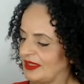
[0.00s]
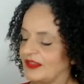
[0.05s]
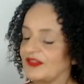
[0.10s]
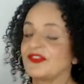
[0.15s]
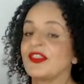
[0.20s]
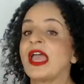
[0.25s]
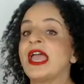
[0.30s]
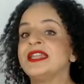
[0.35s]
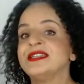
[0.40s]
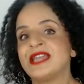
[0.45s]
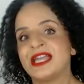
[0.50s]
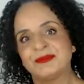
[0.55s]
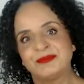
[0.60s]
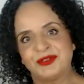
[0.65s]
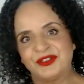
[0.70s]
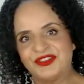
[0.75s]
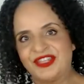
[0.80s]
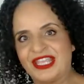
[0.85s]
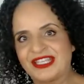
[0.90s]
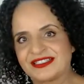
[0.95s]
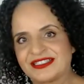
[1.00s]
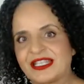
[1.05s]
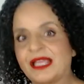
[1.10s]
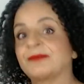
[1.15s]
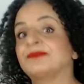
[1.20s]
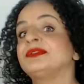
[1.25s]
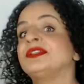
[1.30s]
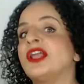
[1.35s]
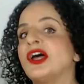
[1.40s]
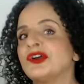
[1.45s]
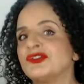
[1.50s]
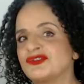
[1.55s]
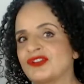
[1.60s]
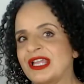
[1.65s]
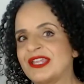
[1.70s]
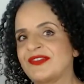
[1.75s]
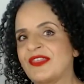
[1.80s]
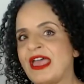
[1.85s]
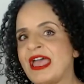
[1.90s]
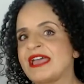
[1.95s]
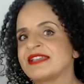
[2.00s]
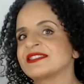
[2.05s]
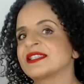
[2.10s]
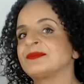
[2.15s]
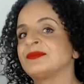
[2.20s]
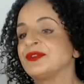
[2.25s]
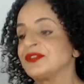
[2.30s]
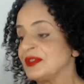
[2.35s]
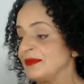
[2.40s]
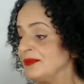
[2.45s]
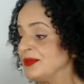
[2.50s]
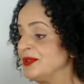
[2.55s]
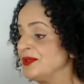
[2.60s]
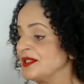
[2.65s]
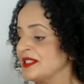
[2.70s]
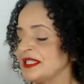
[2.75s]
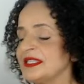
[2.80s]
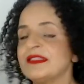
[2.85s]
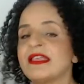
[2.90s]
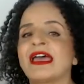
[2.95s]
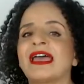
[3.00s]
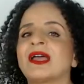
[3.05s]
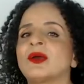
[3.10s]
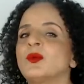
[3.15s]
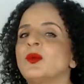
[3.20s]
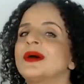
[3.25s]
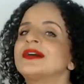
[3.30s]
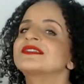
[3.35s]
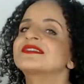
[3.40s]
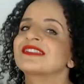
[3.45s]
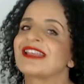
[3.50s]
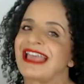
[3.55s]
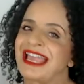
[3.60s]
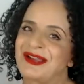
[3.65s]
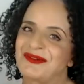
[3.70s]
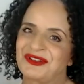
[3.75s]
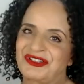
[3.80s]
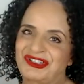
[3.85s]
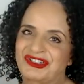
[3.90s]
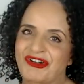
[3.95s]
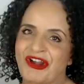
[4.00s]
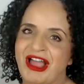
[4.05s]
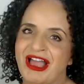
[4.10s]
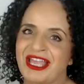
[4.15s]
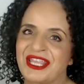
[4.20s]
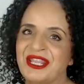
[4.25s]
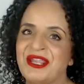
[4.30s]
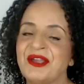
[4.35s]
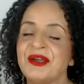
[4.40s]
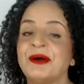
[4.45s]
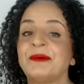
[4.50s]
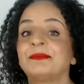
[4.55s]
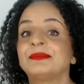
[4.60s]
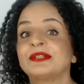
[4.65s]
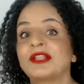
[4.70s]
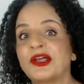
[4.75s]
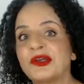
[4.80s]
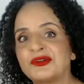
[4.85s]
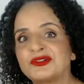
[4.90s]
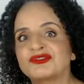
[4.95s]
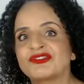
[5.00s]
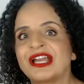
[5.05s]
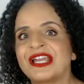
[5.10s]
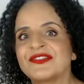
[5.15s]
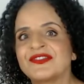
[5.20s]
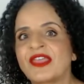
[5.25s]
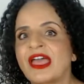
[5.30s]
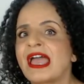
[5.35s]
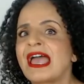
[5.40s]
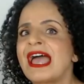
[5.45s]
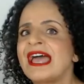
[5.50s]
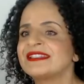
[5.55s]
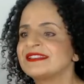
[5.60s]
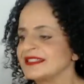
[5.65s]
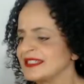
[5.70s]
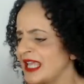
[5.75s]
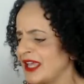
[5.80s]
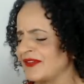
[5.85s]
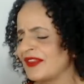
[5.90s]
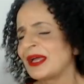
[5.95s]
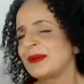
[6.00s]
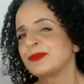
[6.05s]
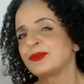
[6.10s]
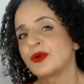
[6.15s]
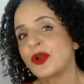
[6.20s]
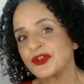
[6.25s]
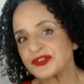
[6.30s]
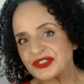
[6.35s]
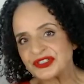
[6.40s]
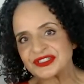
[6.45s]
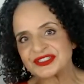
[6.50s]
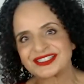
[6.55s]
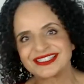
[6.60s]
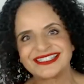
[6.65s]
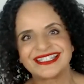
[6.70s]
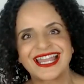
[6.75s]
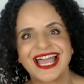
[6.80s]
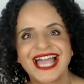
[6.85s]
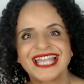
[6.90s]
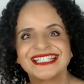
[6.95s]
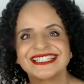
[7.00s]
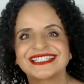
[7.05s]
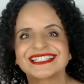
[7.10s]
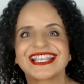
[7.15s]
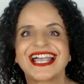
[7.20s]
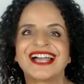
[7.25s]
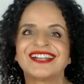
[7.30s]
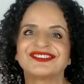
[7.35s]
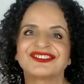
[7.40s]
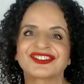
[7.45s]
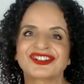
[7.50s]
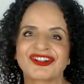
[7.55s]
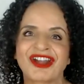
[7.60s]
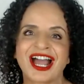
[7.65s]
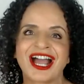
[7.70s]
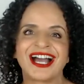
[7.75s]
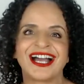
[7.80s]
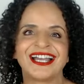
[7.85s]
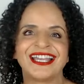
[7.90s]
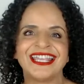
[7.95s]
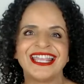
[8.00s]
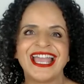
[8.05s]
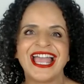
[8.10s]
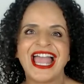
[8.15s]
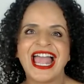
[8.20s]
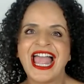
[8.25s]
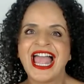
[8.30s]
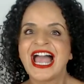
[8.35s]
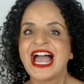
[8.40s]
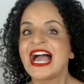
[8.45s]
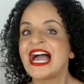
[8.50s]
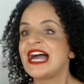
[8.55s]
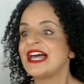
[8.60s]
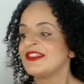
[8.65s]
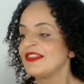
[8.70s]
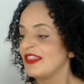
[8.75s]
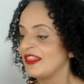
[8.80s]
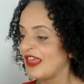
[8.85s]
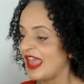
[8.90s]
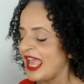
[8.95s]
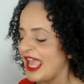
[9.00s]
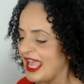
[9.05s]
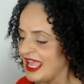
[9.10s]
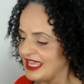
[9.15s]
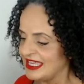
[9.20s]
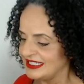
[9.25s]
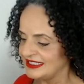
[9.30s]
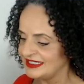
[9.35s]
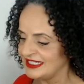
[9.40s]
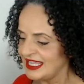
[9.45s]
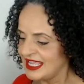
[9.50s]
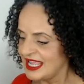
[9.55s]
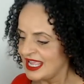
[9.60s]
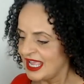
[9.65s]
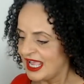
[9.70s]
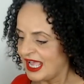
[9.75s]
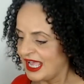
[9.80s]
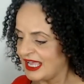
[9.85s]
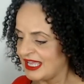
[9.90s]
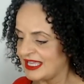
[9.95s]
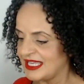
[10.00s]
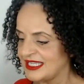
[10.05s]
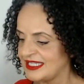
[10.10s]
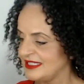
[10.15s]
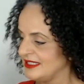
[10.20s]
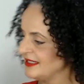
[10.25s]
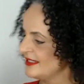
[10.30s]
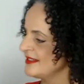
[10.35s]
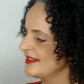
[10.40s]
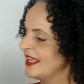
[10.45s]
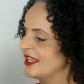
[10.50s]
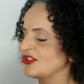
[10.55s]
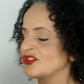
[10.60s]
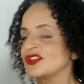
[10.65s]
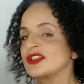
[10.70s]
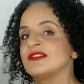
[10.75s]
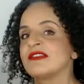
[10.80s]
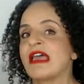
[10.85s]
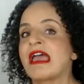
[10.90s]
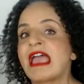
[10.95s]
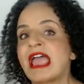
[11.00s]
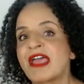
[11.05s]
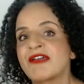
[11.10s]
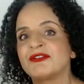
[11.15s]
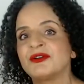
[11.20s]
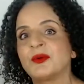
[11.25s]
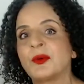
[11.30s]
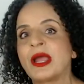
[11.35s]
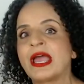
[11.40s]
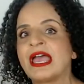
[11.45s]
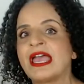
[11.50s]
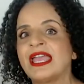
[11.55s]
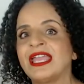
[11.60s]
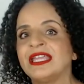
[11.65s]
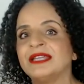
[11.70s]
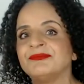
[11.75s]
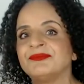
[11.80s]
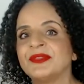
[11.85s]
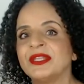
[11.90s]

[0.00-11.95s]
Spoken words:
Then I blow dried the hair. So I put the mousse in the hair whilst the hair was dry, blow dried the hair to get that product nice and dry. And then I section the hair away.